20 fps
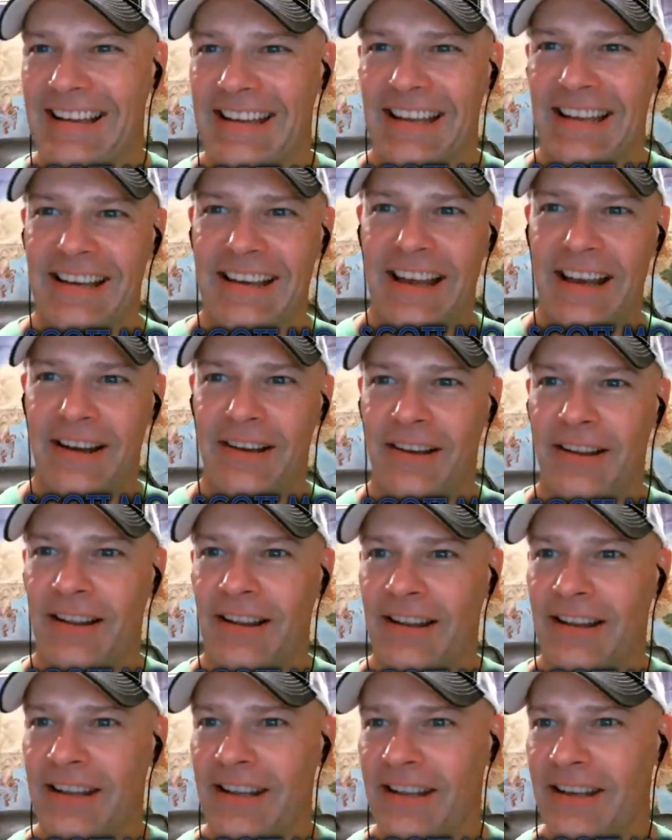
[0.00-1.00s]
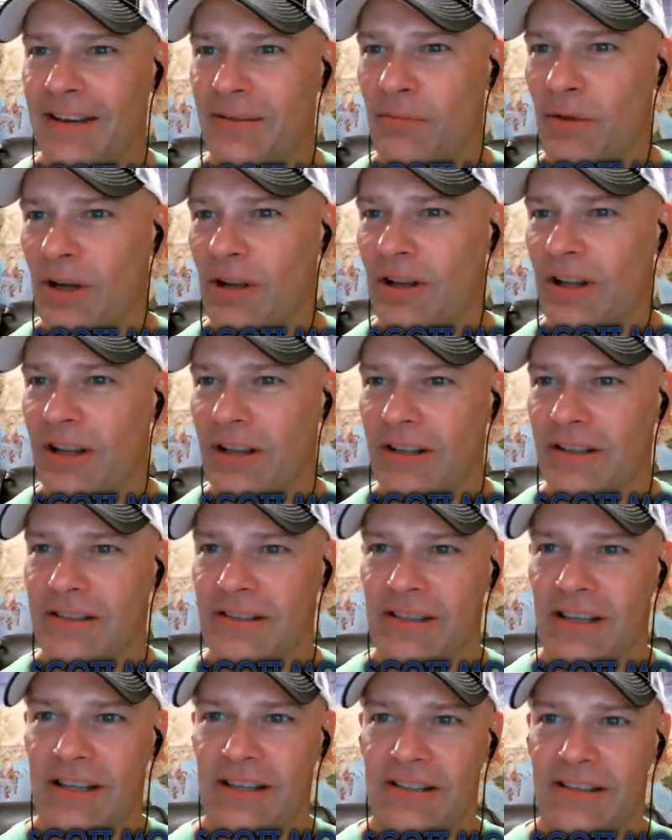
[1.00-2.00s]
Ken McClellan
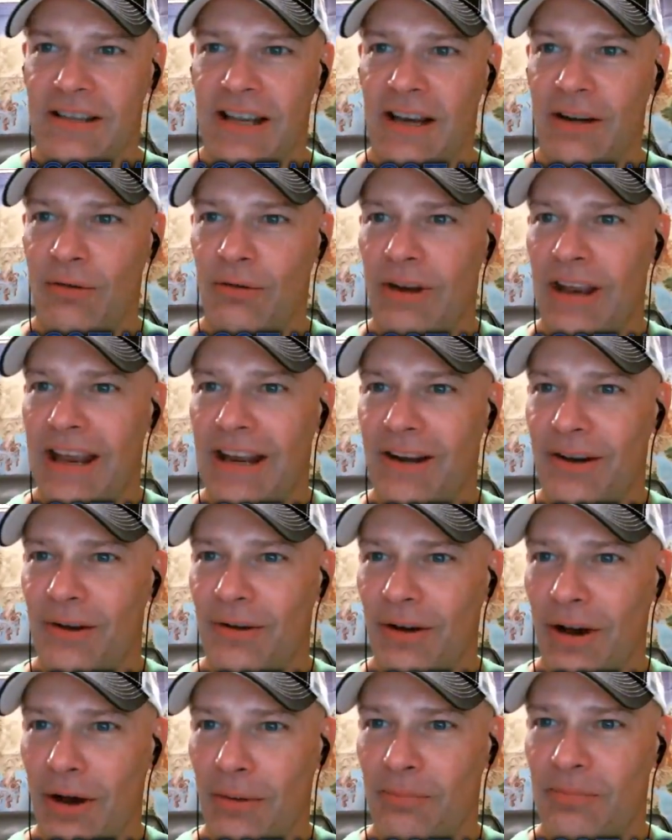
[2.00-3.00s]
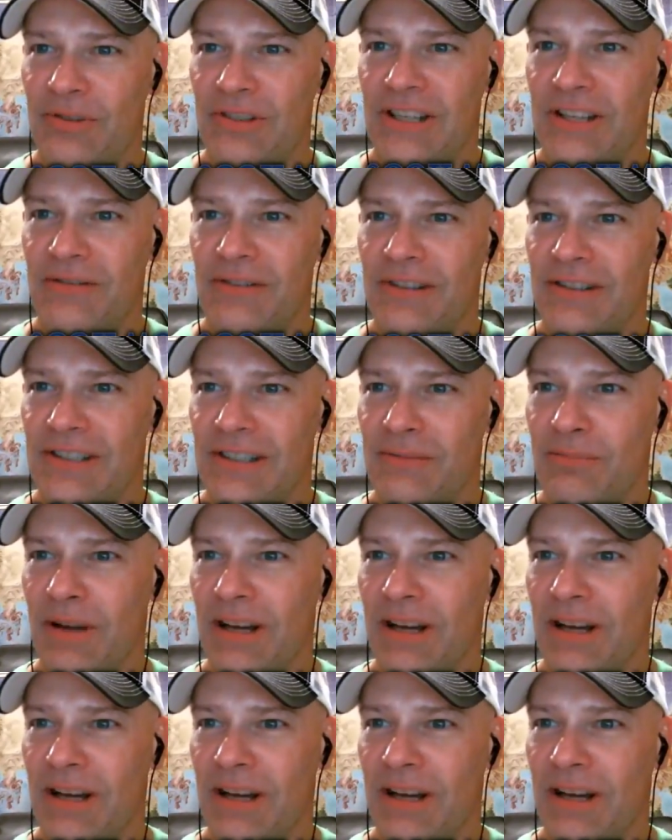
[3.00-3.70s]
says "Nanu Nanu" up, Stephen C. Manu,